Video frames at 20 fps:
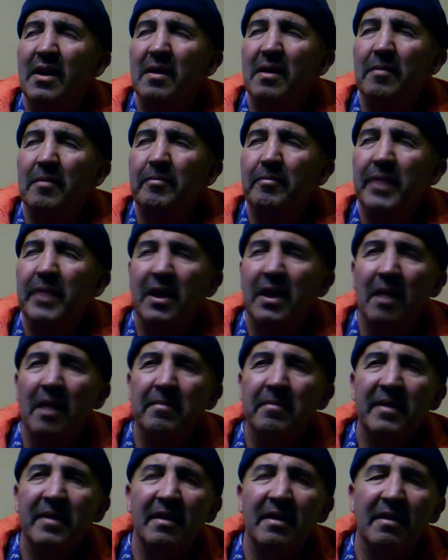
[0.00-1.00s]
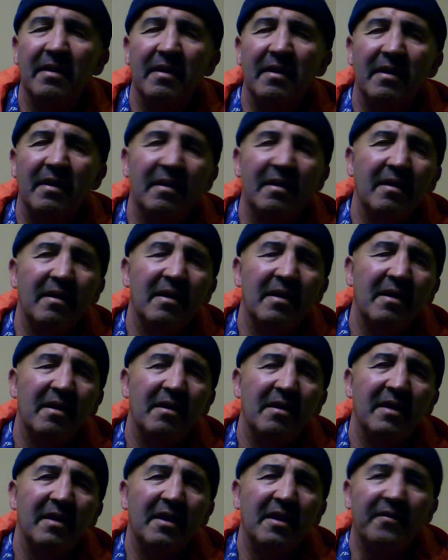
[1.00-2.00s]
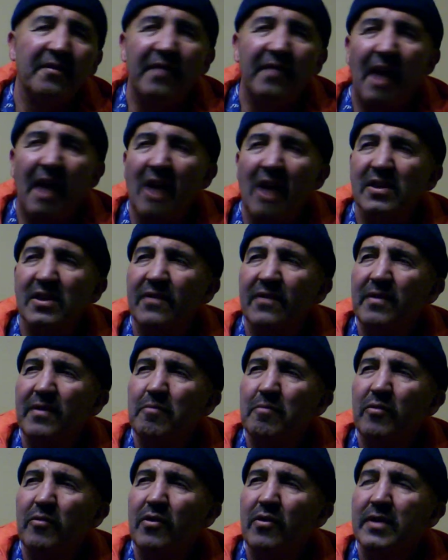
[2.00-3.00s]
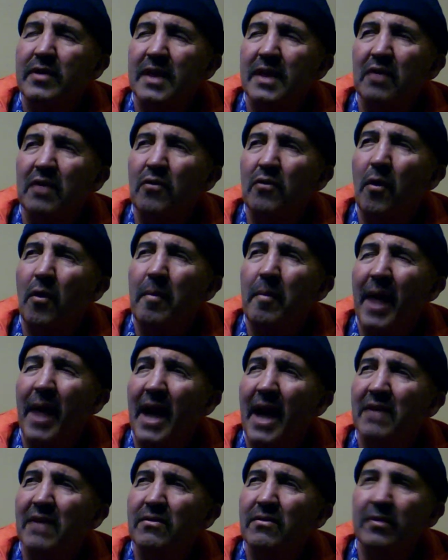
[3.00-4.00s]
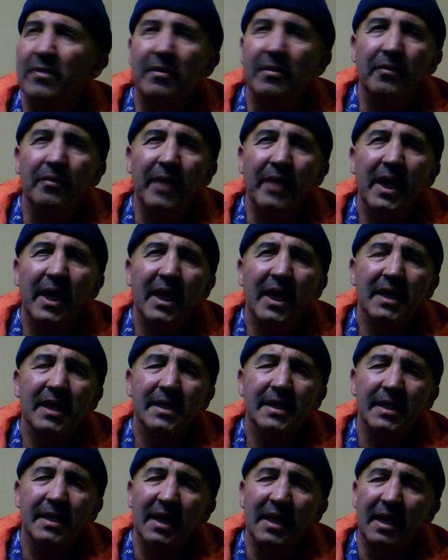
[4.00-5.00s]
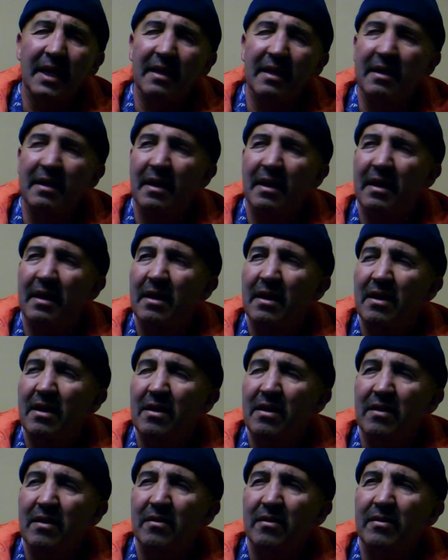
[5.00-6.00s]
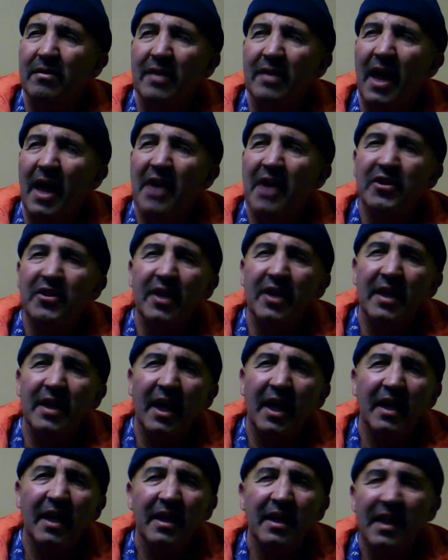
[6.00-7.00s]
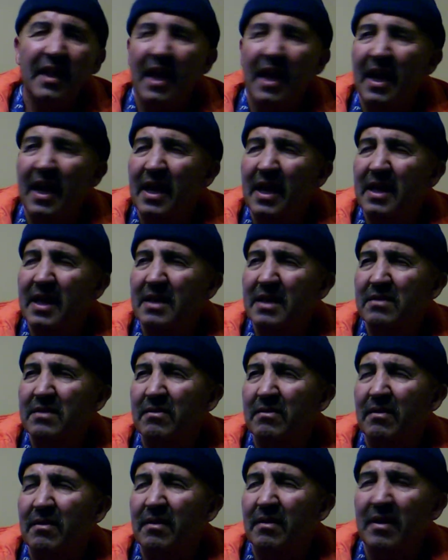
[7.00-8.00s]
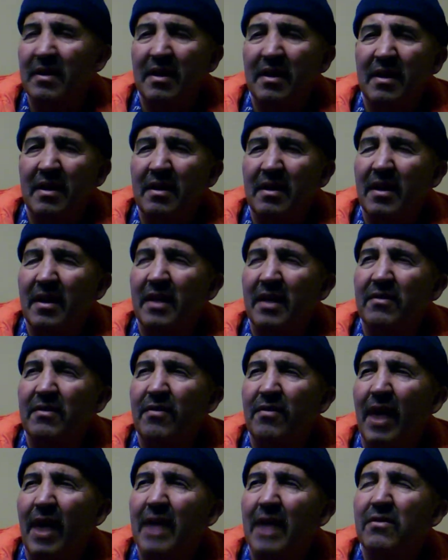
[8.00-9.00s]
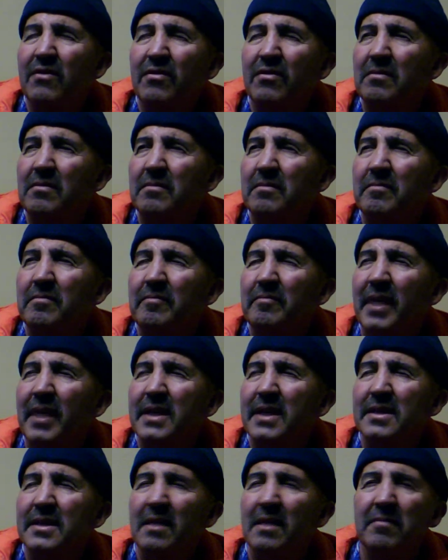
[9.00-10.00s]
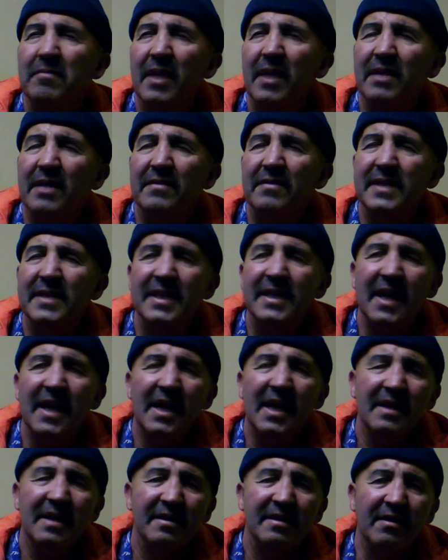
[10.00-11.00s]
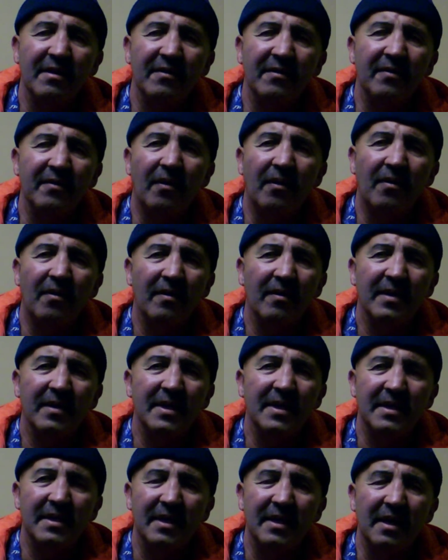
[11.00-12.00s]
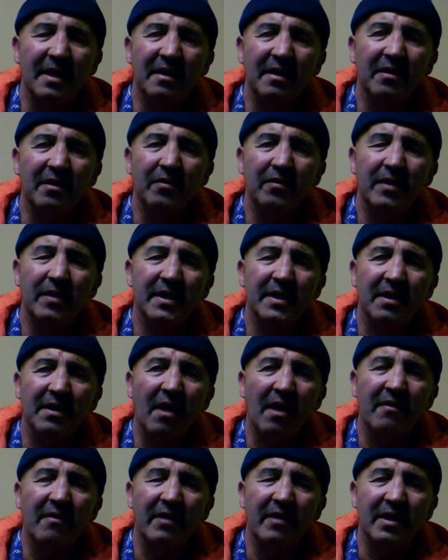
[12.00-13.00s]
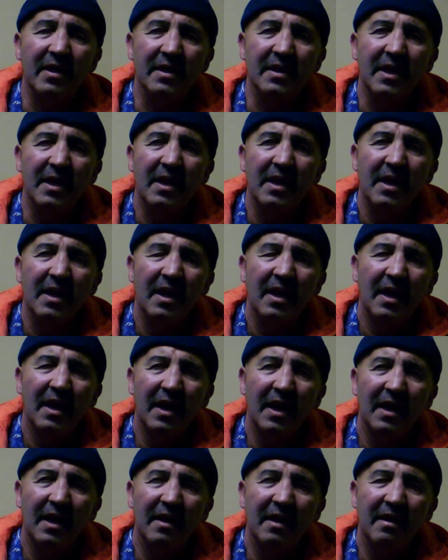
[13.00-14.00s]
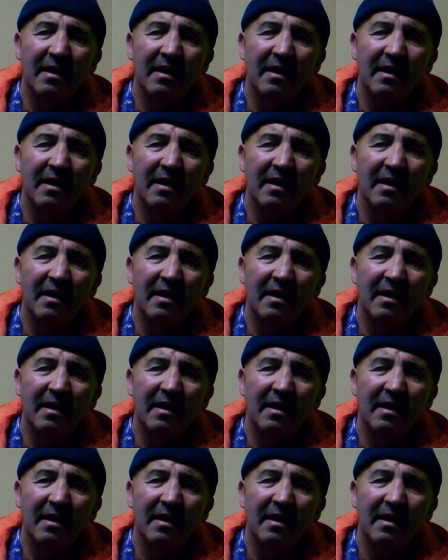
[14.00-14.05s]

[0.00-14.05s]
pick up their philosophy books and go back to Greeks and ancient Indians, and try to make some kind of sense of all these new discoveries. And